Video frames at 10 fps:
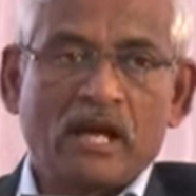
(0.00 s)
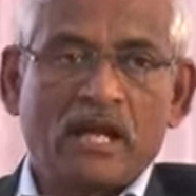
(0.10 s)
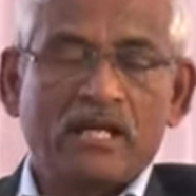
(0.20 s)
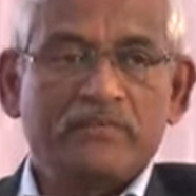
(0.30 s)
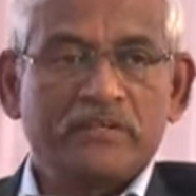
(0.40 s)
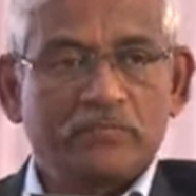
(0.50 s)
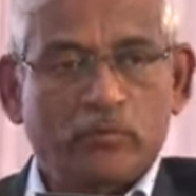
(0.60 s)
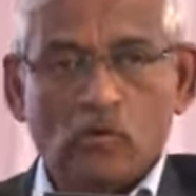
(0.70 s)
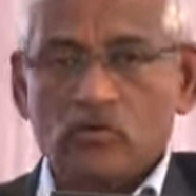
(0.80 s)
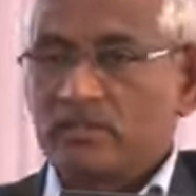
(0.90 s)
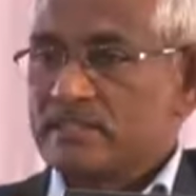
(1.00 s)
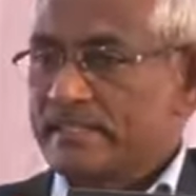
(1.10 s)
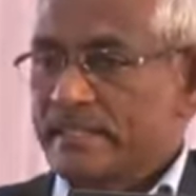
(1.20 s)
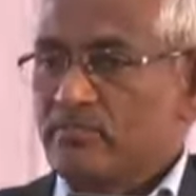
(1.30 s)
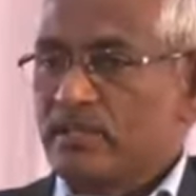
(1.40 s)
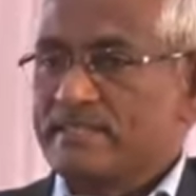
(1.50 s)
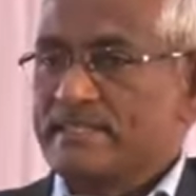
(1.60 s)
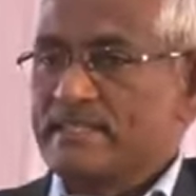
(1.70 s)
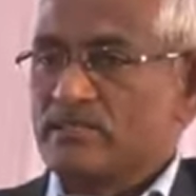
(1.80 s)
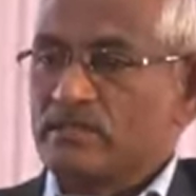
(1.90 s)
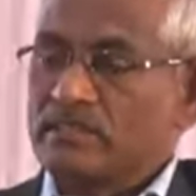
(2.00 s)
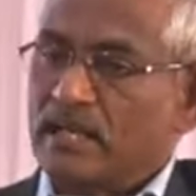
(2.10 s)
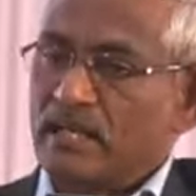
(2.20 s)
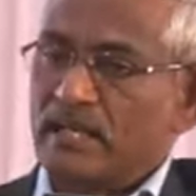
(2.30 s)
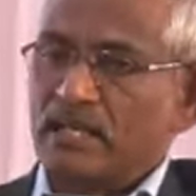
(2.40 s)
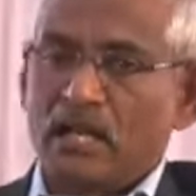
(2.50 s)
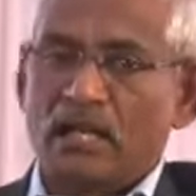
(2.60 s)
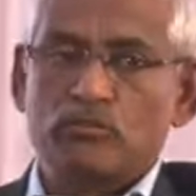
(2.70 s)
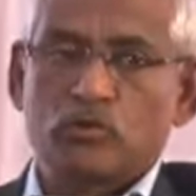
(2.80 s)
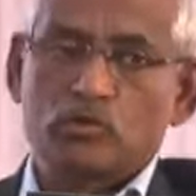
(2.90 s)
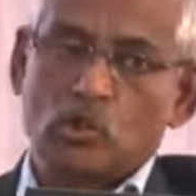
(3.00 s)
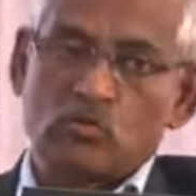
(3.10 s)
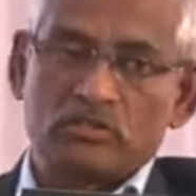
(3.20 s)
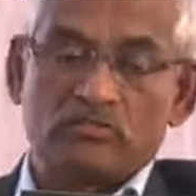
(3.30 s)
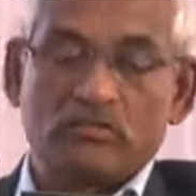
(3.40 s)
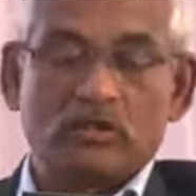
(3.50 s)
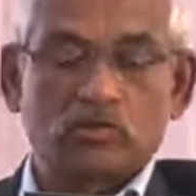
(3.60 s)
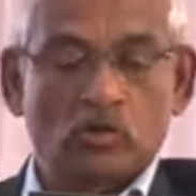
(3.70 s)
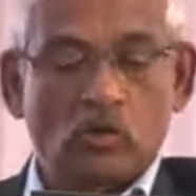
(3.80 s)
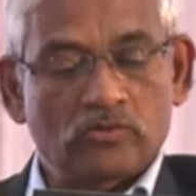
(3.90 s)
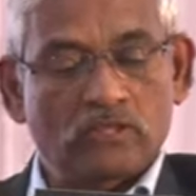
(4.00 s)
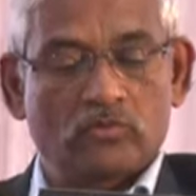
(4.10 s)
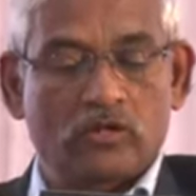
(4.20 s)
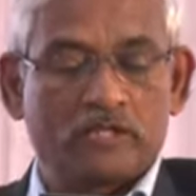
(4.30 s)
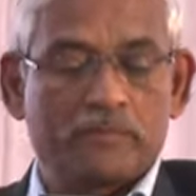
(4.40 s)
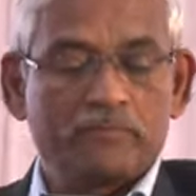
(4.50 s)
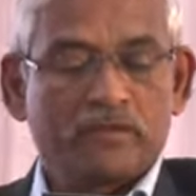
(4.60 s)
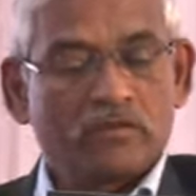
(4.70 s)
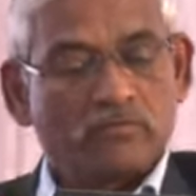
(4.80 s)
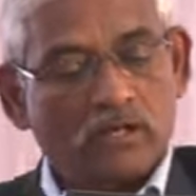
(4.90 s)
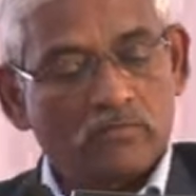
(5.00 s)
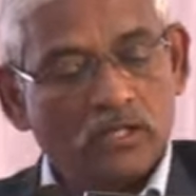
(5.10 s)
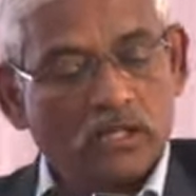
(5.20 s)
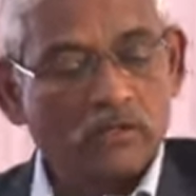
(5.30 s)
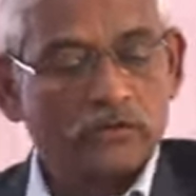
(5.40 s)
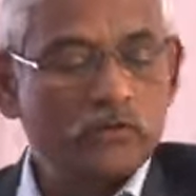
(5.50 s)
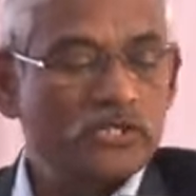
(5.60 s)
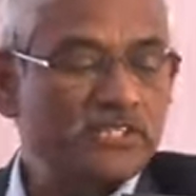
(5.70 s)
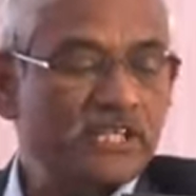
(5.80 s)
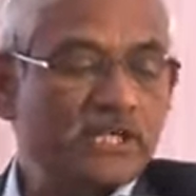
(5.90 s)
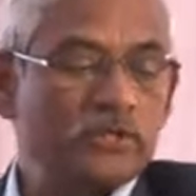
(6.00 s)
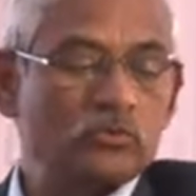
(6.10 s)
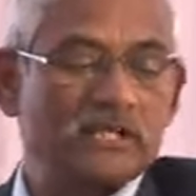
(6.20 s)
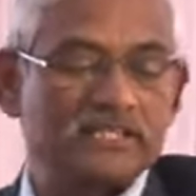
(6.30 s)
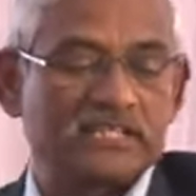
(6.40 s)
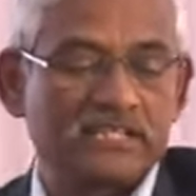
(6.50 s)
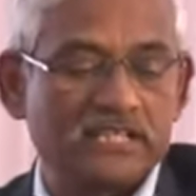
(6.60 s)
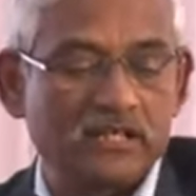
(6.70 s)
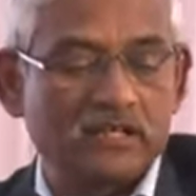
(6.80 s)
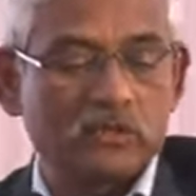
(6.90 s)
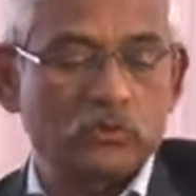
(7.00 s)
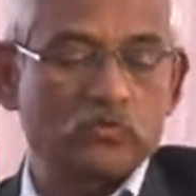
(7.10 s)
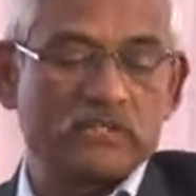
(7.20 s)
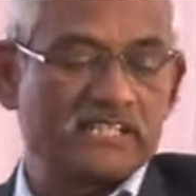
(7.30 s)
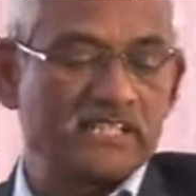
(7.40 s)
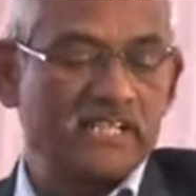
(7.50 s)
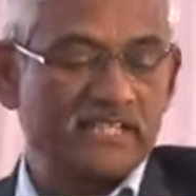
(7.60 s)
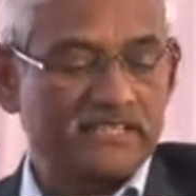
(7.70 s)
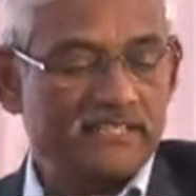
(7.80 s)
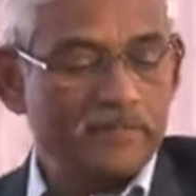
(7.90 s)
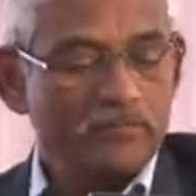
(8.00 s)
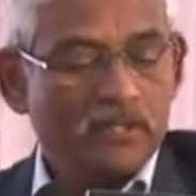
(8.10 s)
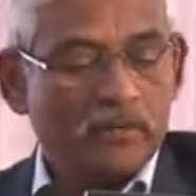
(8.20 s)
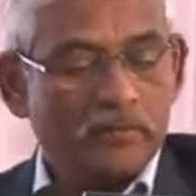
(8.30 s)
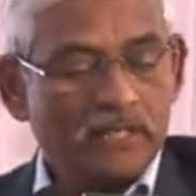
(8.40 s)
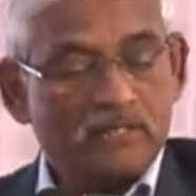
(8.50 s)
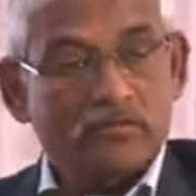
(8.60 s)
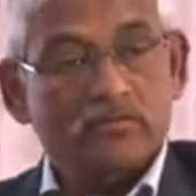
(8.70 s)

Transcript: and we found the same disease was occurring almost throughout the world, from USA to Argentina to West Indies. But